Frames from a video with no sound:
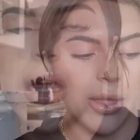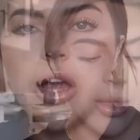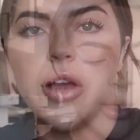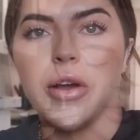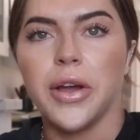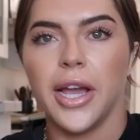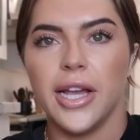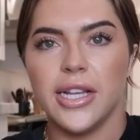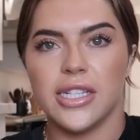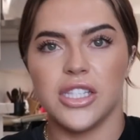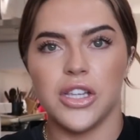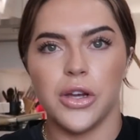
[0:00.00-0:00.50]

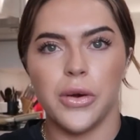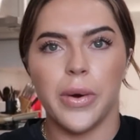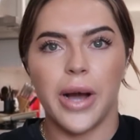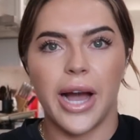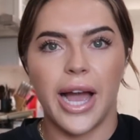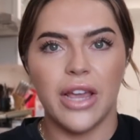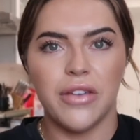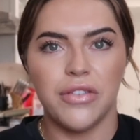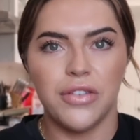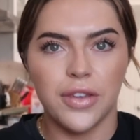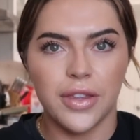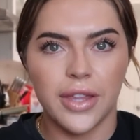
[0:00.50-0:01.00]
Okay, so
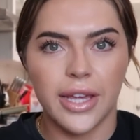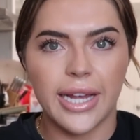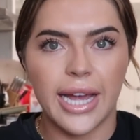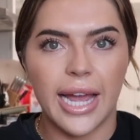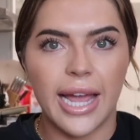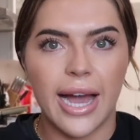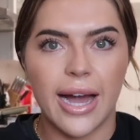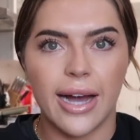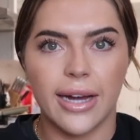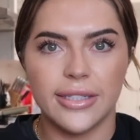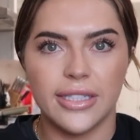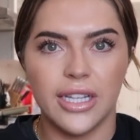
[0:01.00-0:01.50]
I feel like I
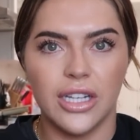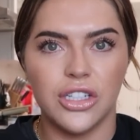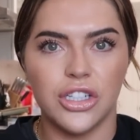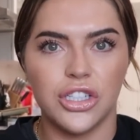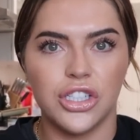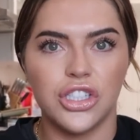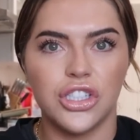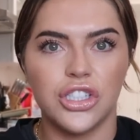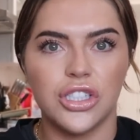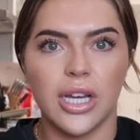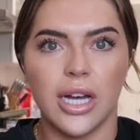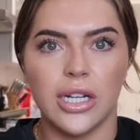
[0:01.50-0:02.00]
had to
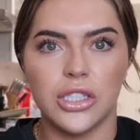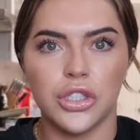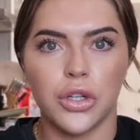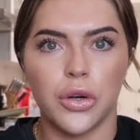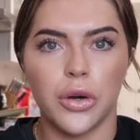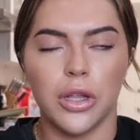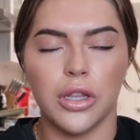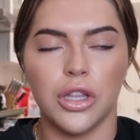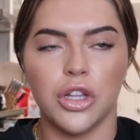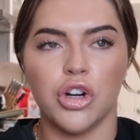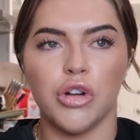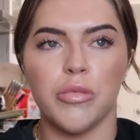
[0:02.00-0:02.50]
just touch on
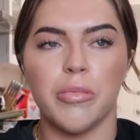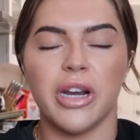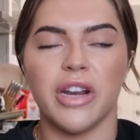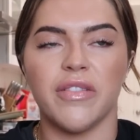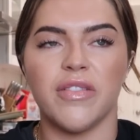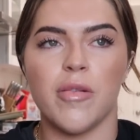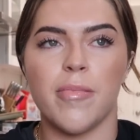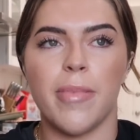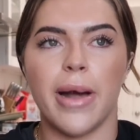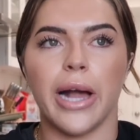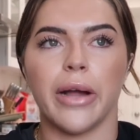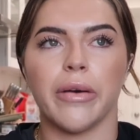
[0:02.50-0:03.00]
a little bit of
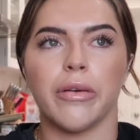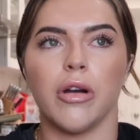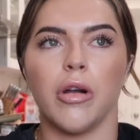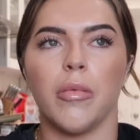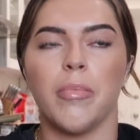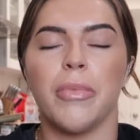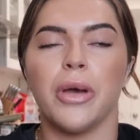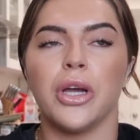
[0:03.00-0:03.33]
a background,